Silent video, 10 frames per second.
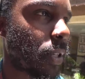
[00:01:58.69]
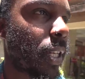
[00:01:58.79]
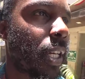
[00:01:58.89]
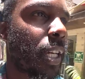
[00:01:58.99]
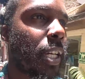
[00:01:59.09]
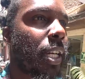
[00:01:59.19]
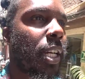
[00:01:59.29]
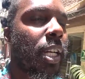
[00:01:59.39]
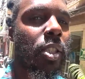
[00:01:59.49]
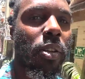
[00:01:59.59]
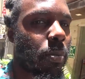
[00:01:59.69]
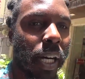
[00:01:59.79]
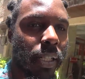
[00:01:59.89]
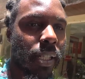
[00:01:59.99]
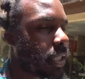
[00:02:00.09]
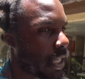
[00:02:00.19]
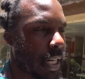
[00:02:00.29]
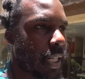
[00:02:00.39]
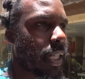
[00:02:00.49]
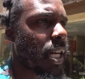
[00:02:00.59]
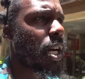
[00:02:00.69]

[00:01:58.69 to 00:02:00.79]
Dhanibad. bad. No, no.